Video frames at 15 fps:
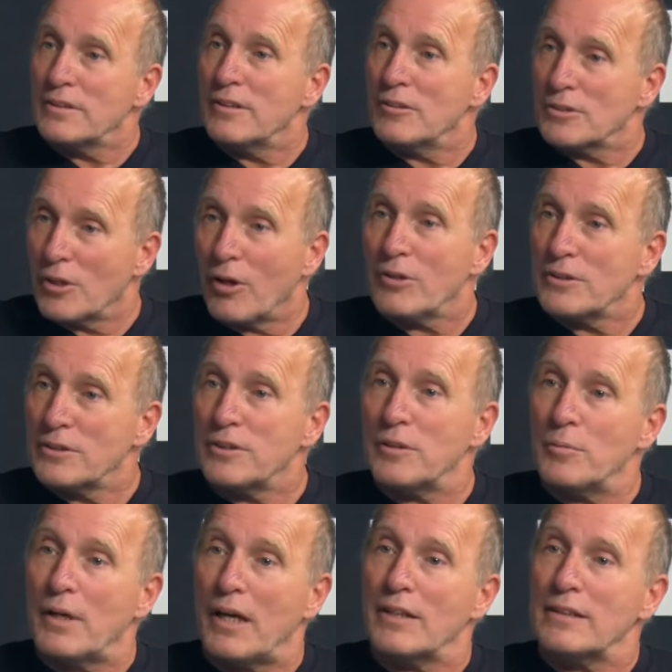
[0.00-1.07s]
they'll talk to you
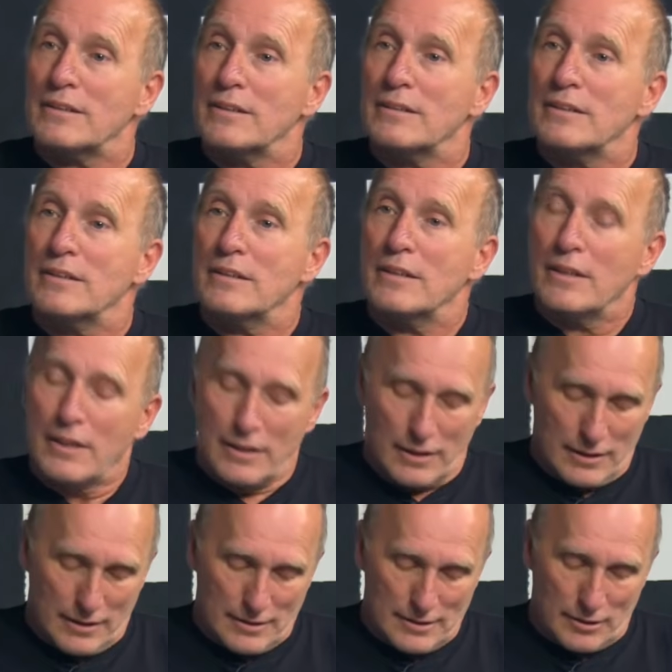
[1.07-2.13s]
about it.
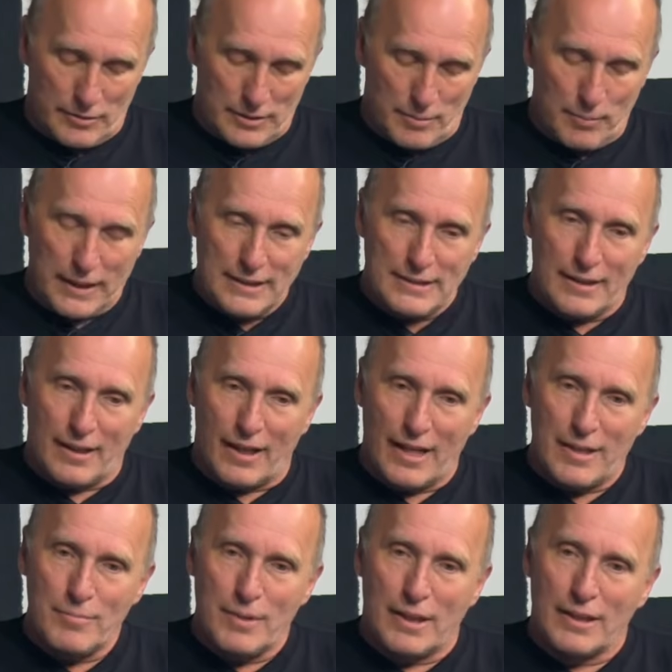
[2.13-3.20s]
So in the
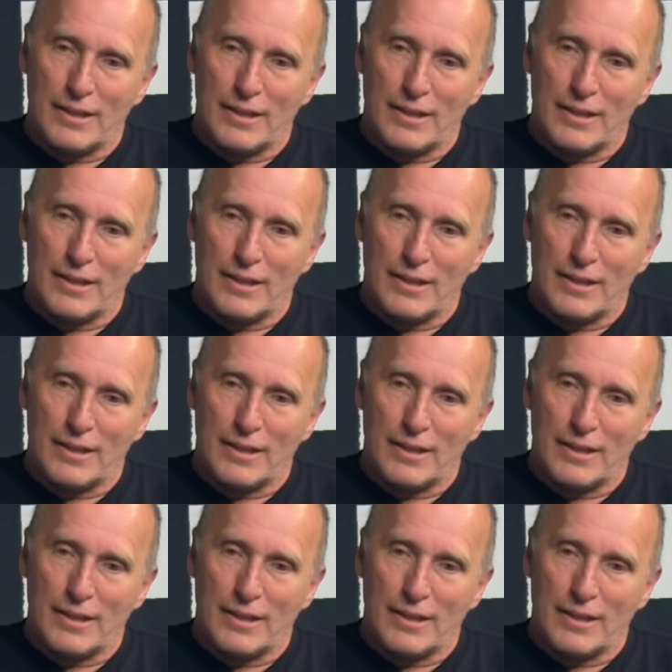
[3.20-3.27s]
meantime,